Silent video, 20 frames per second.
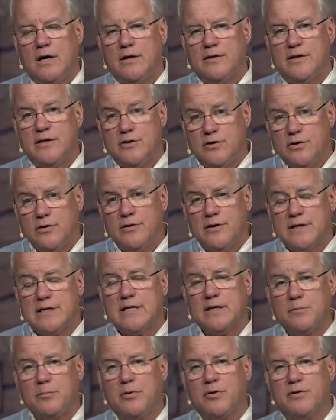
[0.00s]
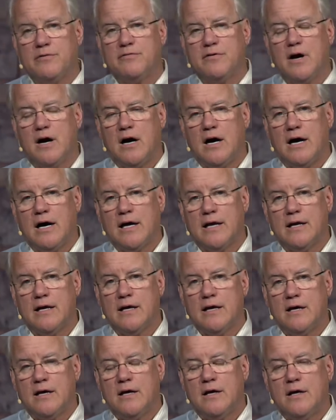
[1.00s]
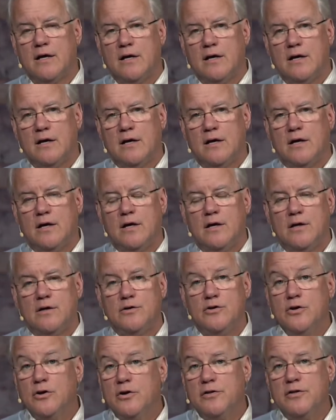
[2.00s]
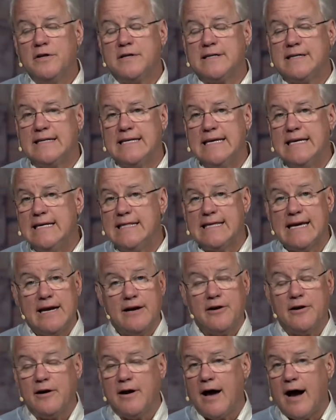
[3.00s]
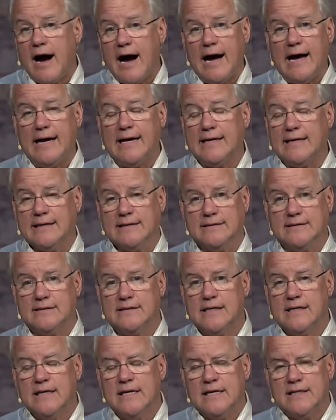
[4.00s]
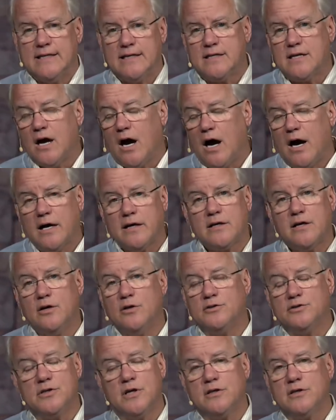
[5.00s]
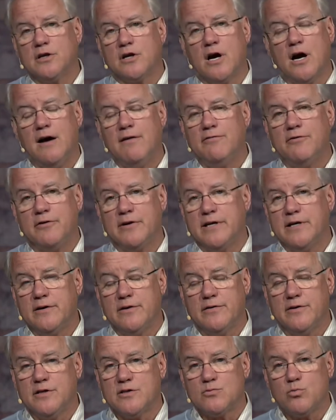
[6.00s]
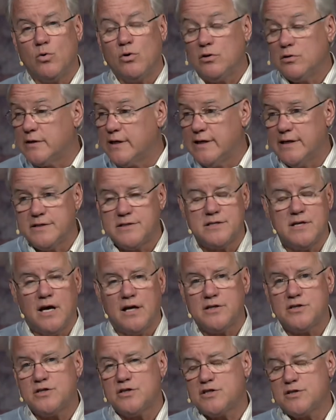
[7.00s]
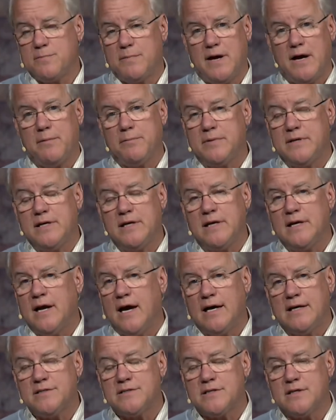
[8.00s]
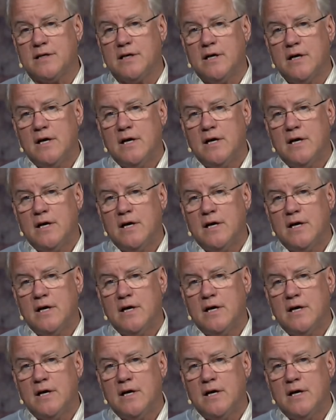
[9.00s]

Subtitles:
That you're the temple of God. You're the teeth, hair, and eyes that God goes undercover here in this world. And it's not just about being nice to